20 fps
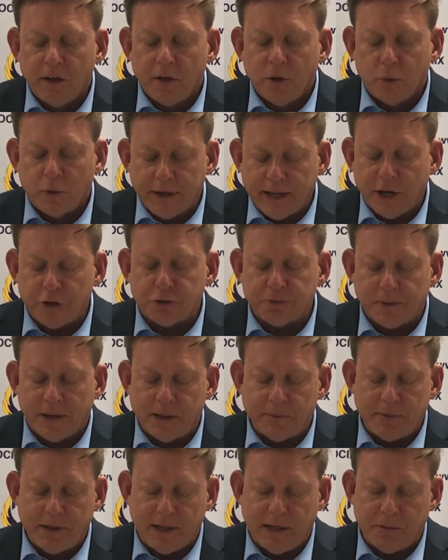When asked
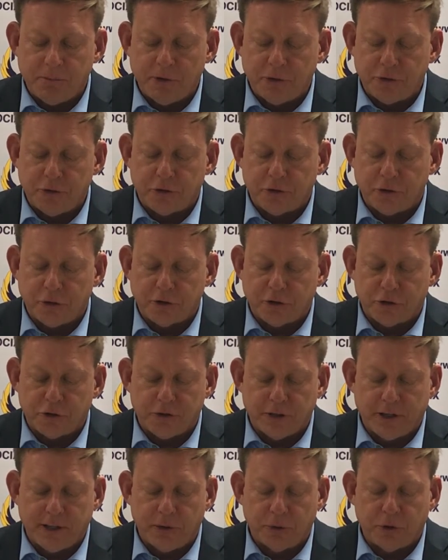by me, Mr. Zucker
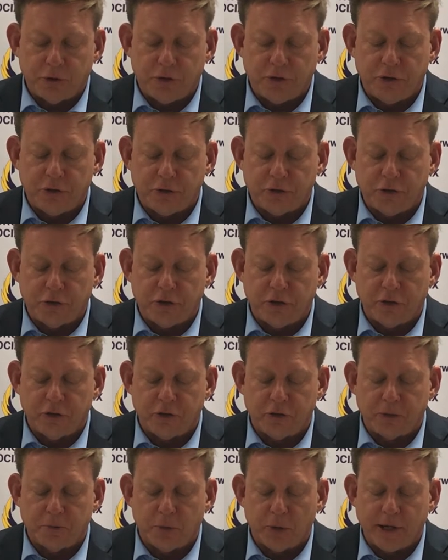said it was his
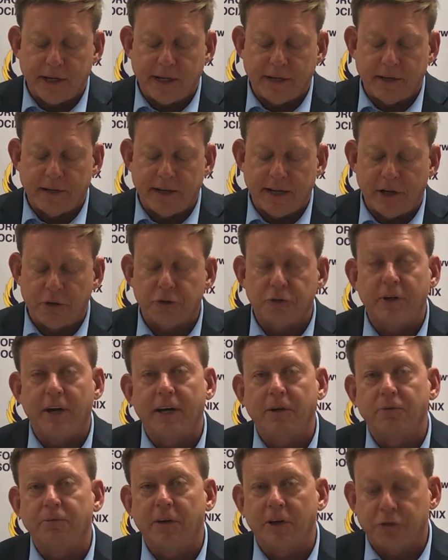decision to bring in an
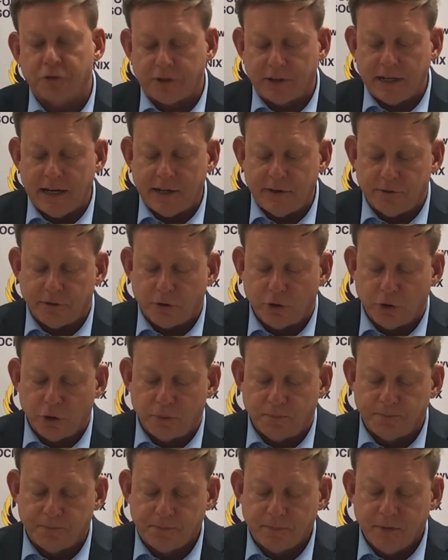outside investigative
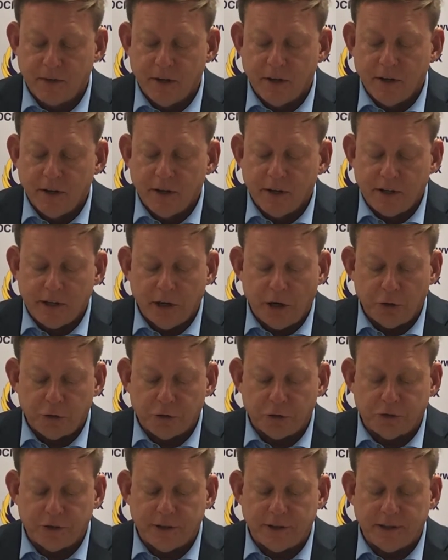group. He
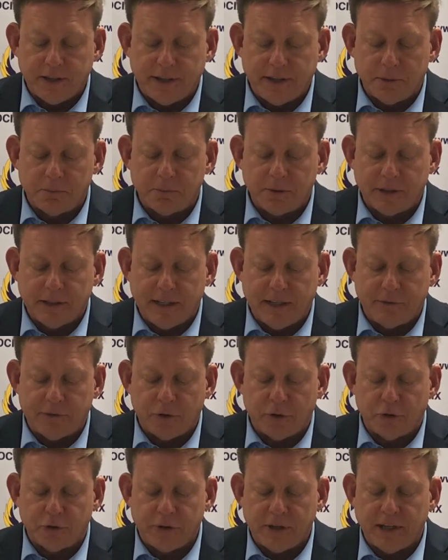also said they didn't believe
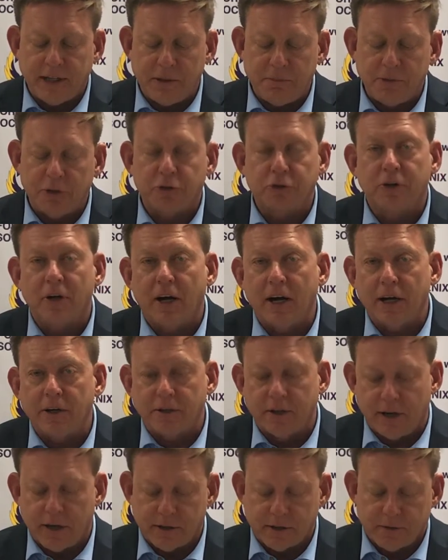there was any
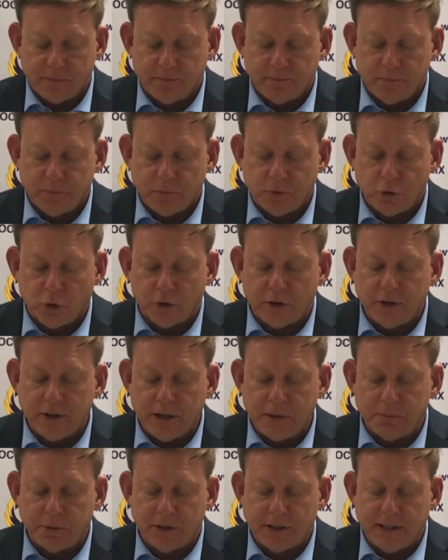misconduct, nor did
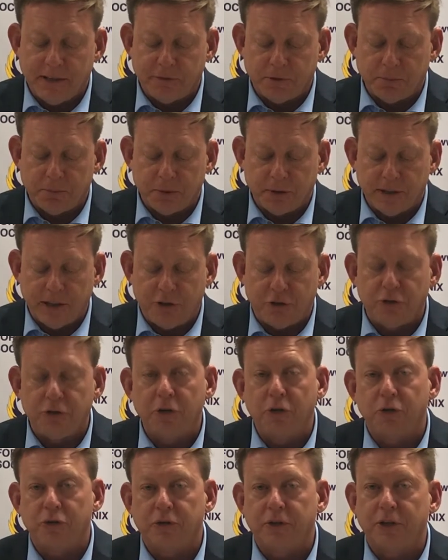he believe the police
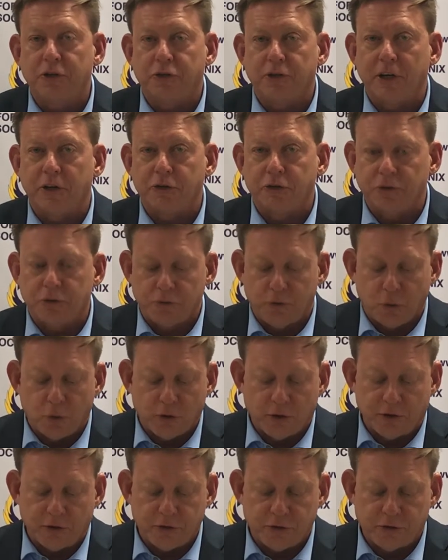used excessive
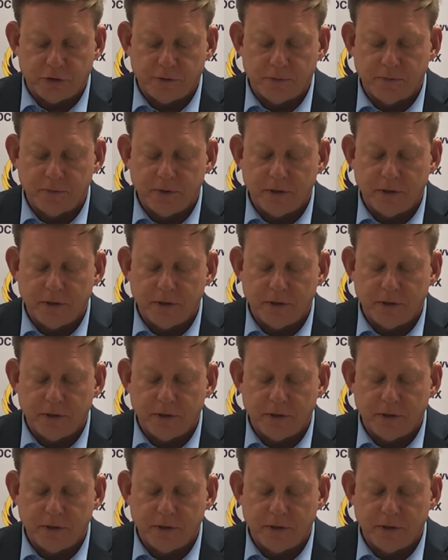force.